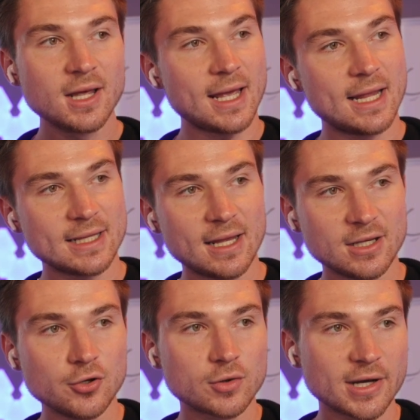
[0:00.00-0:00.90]
and landing
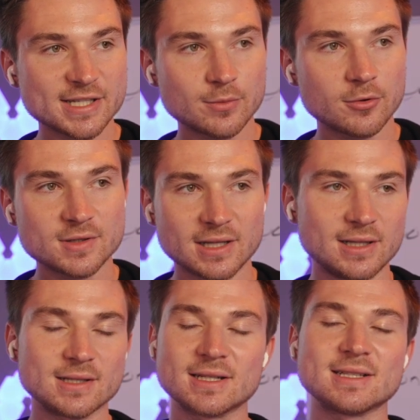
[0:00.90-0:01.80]
new customers
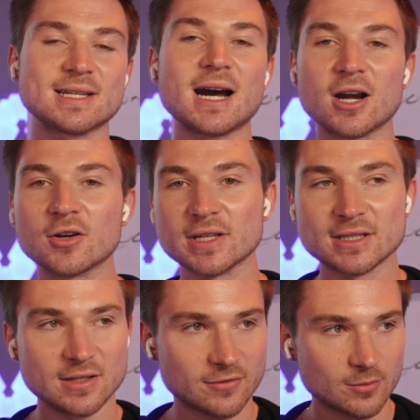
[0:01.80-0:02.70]
is an entirely
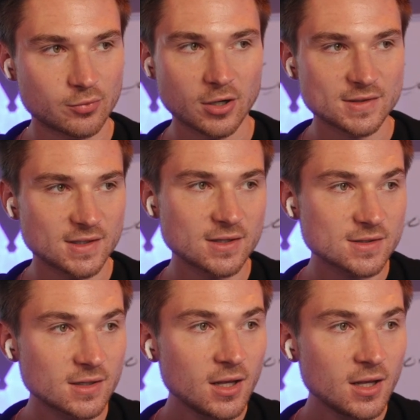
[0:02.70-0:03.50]
different process.